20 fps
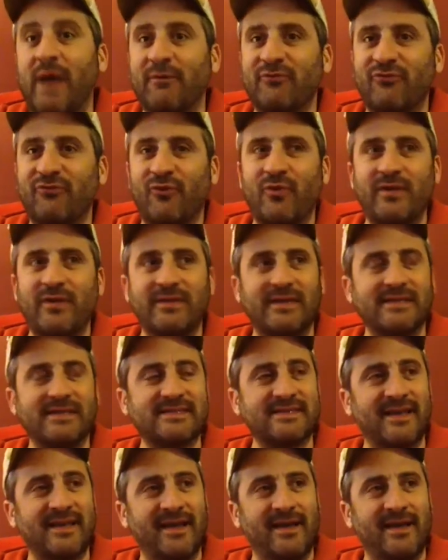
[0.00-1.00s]
doing
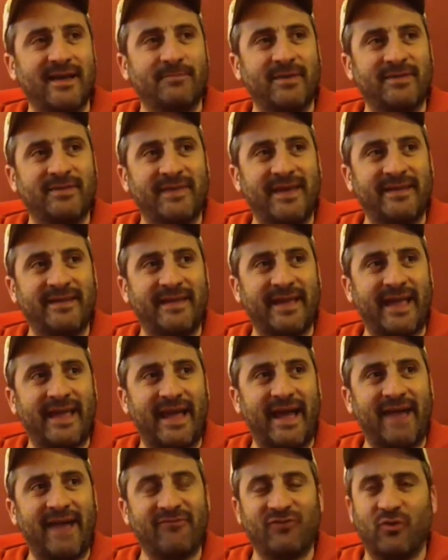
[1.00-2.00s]
this. But then like
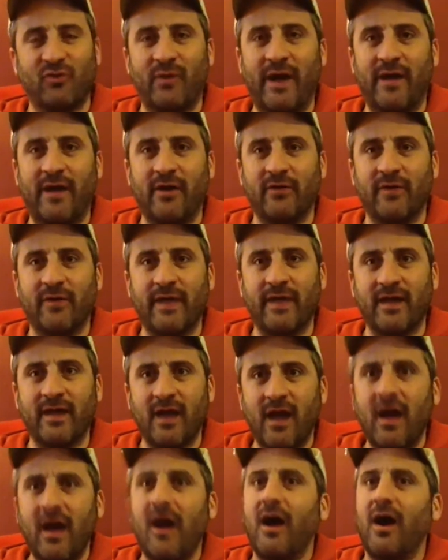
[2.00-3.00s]
after a while, you're like,
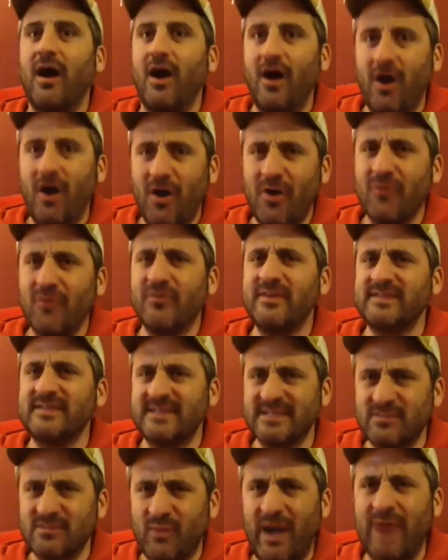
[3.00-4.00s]
oh, this
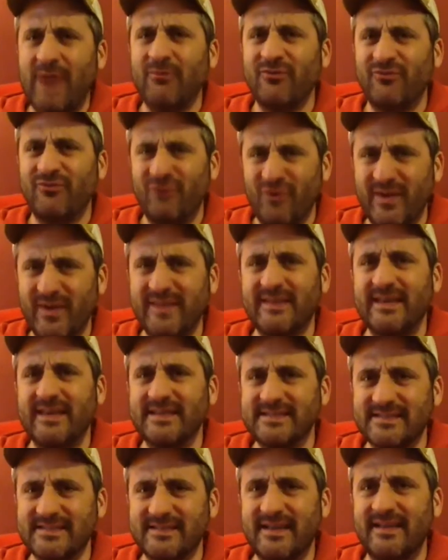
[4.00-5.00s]
is why we're doing
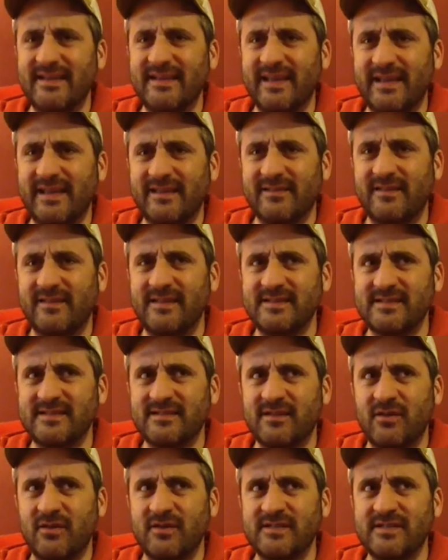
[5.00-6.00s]
this, and like
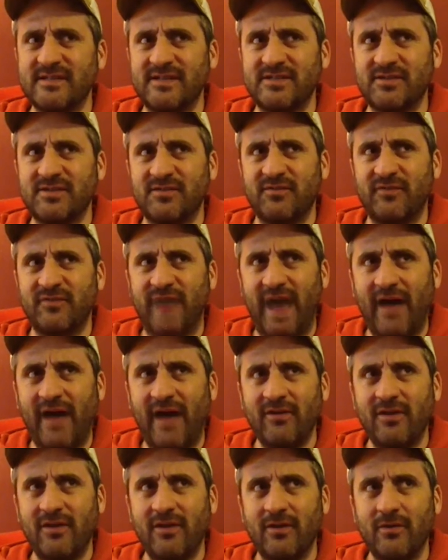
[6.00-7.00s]
there is such a
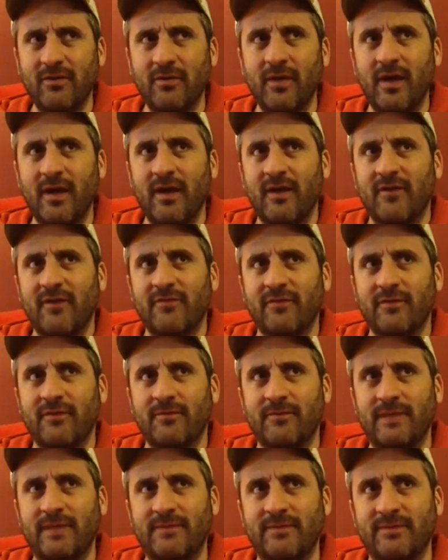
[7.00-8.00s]
value for
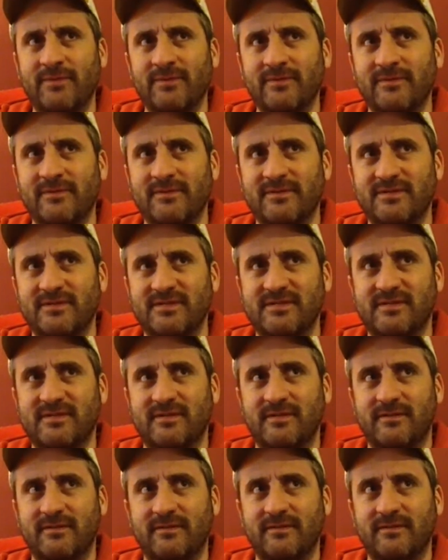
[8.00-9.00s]
people to
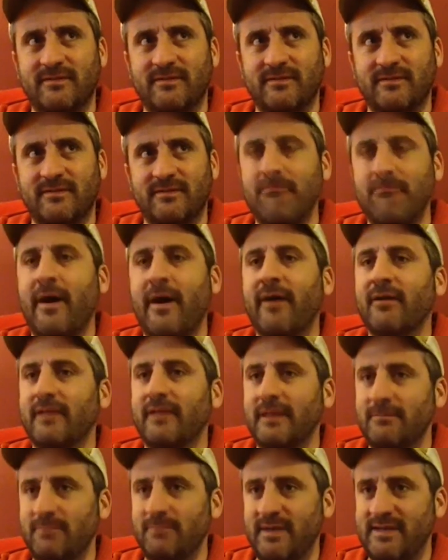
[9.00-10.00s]
like that
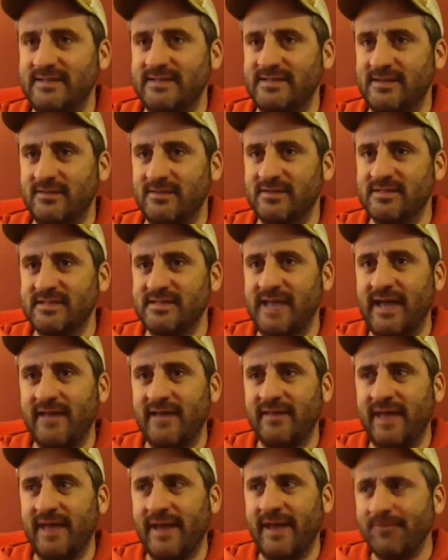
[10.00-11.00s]
modeling piece you
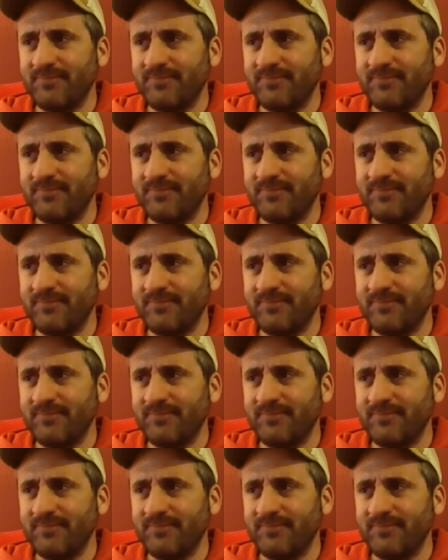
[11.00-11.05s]
said, that